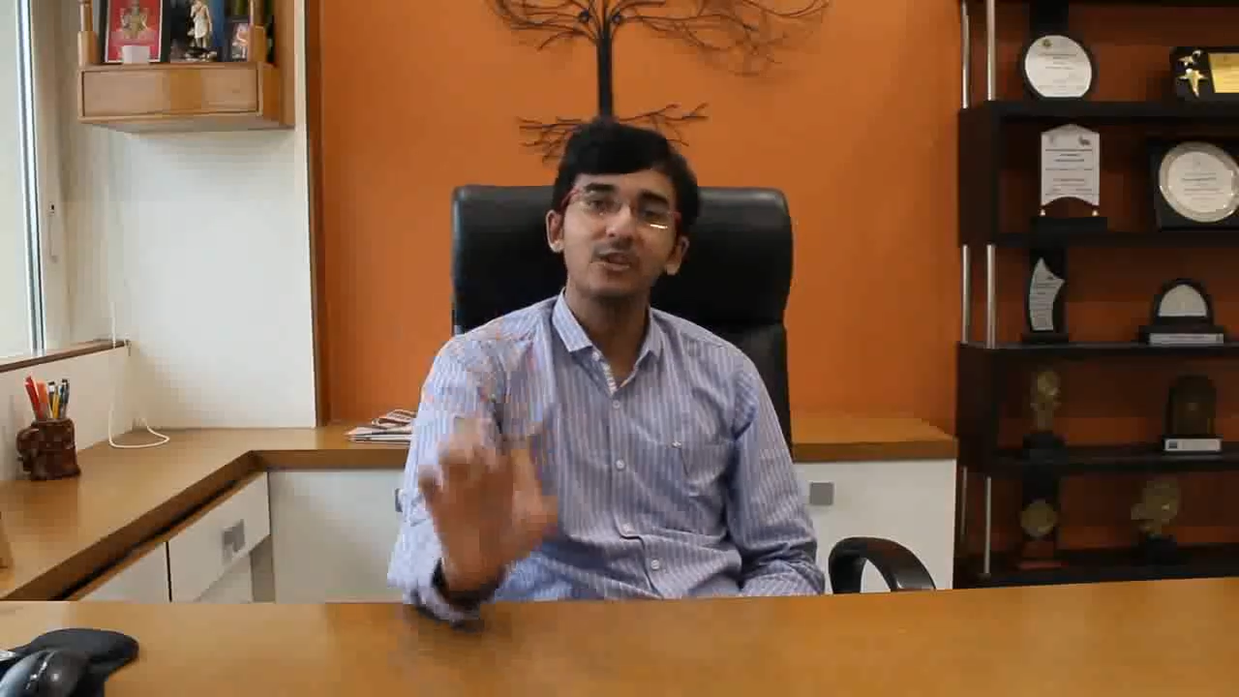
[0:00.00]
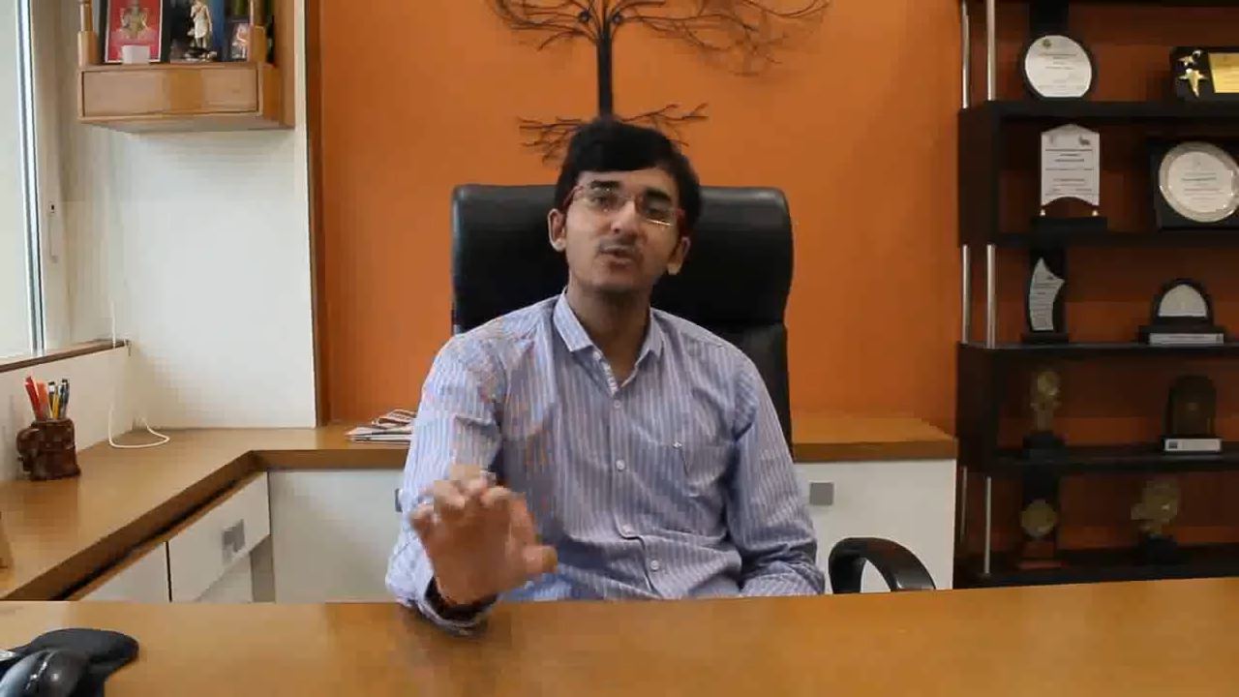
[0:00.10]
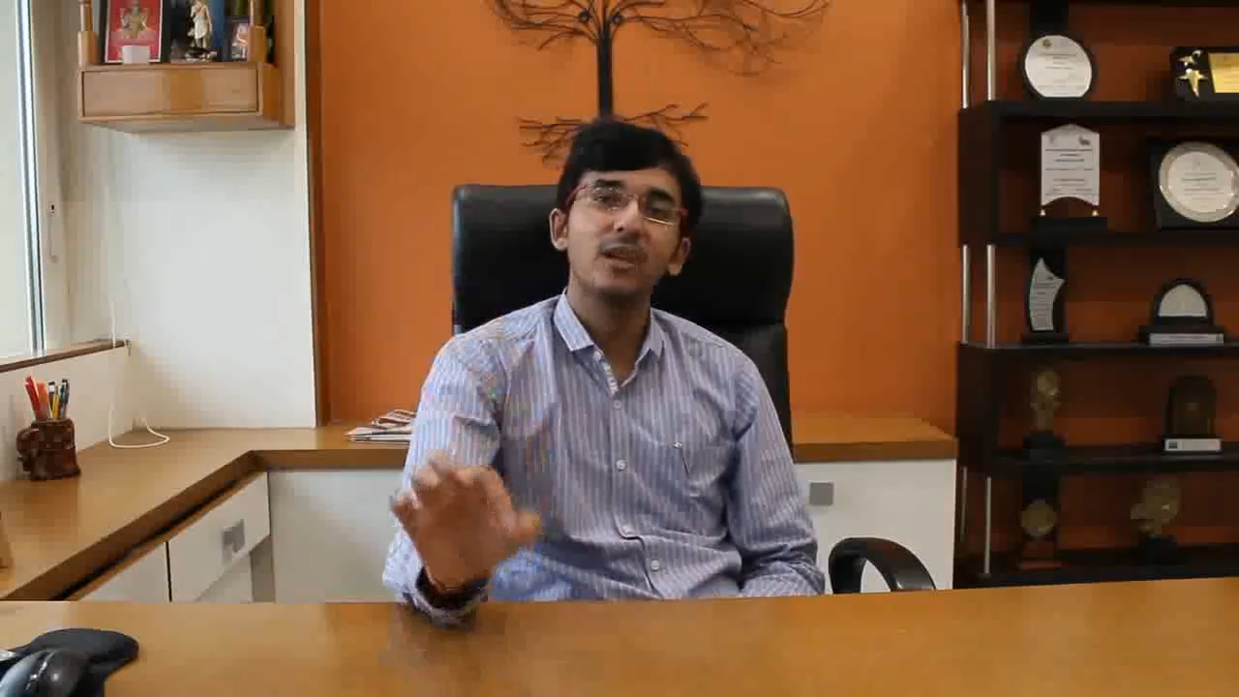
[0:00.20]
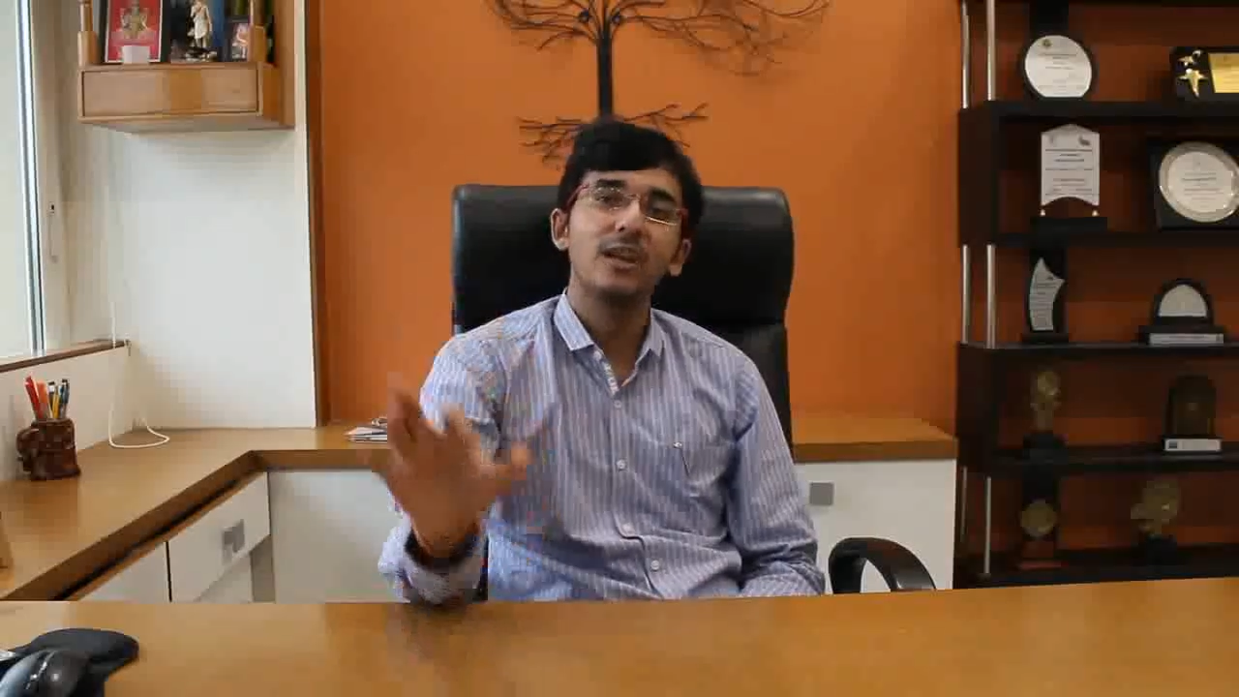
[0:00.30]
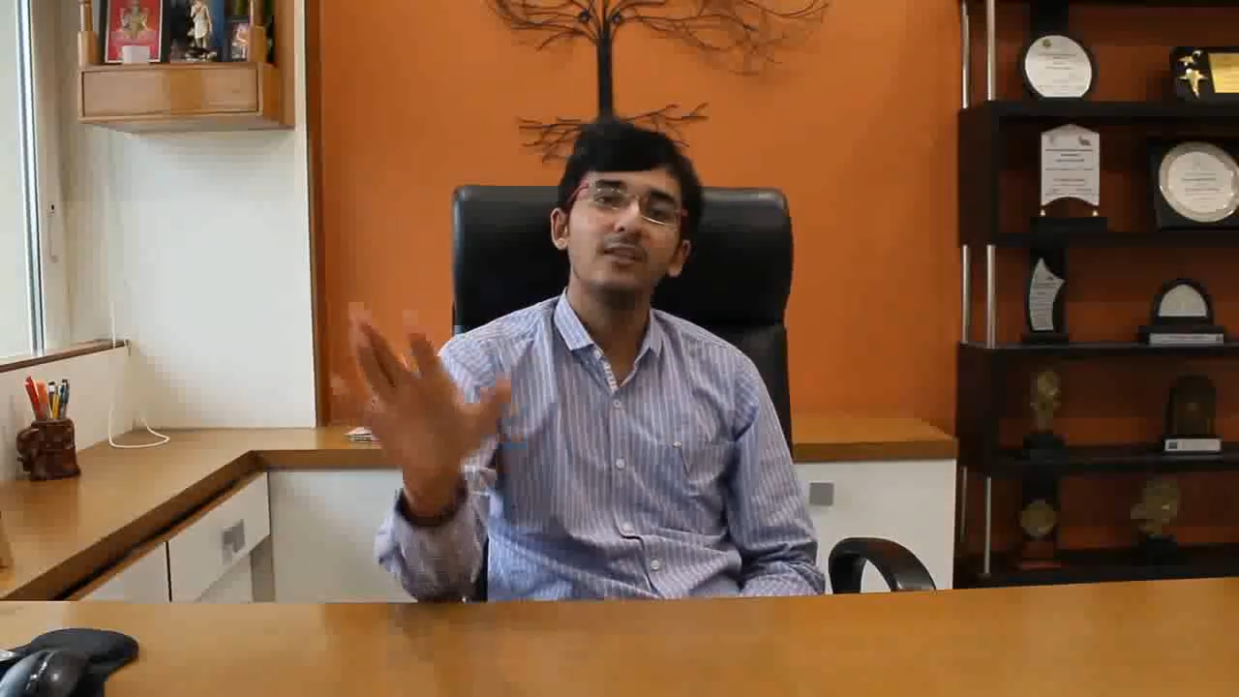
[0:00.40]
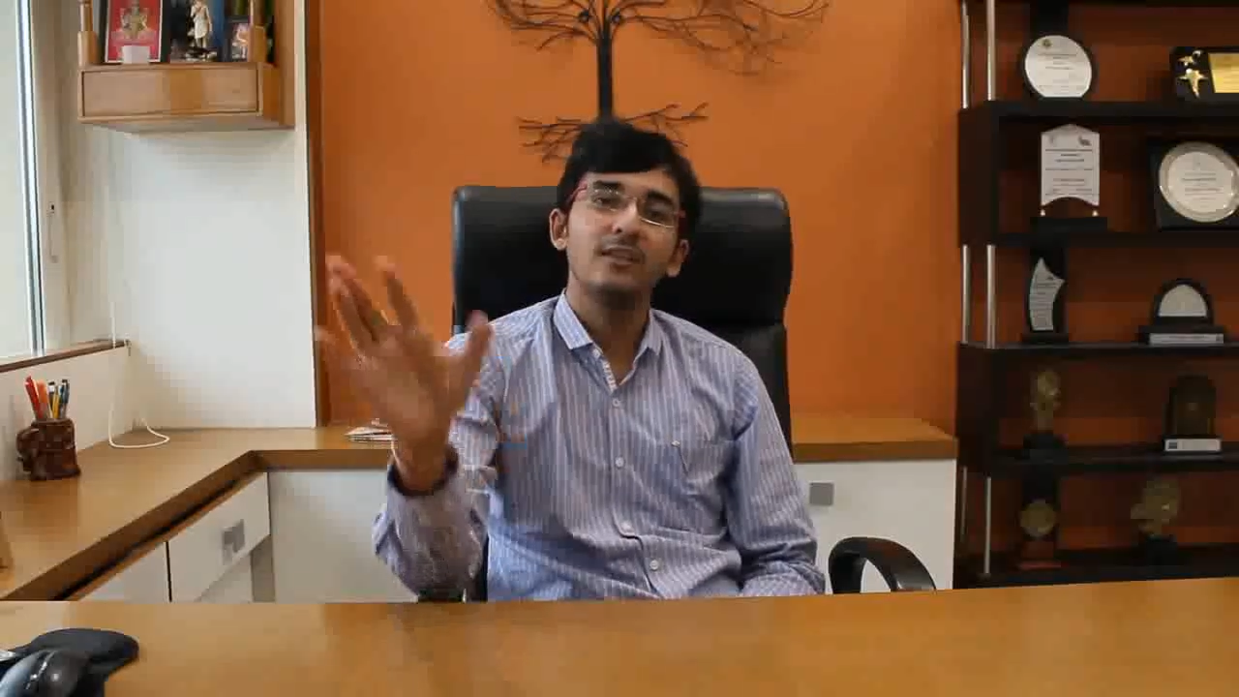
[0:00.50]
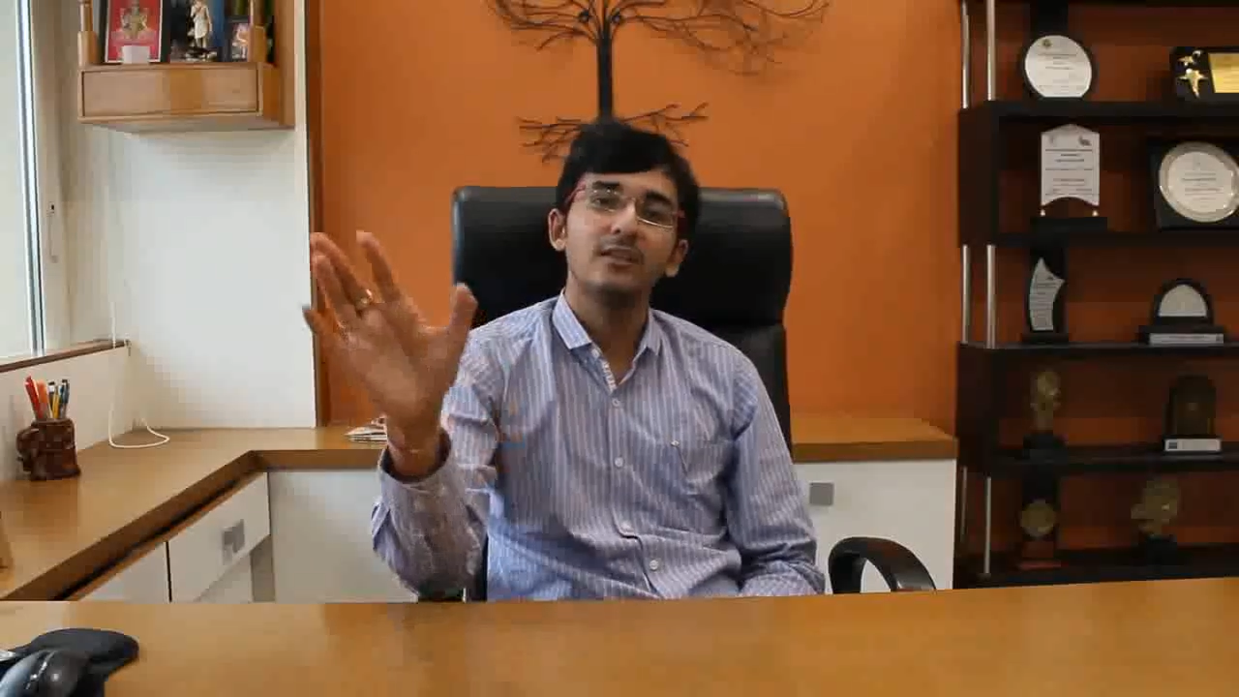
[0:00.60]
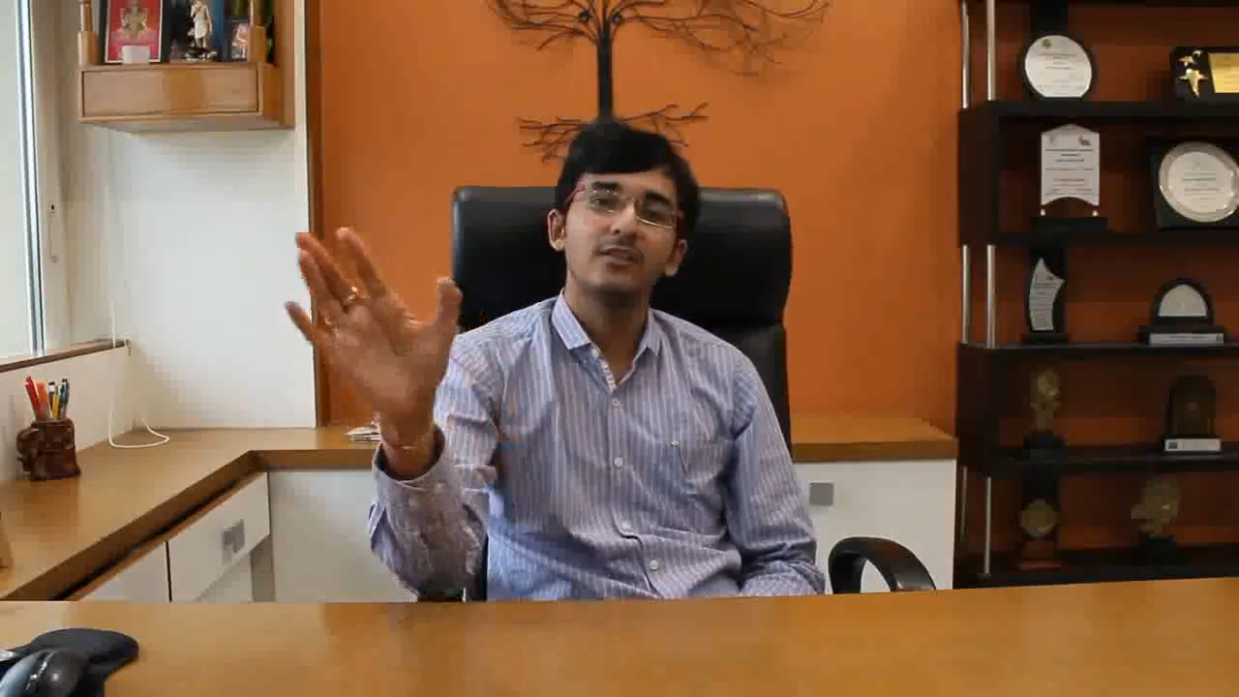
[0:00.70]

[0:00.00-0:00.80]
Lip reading: you can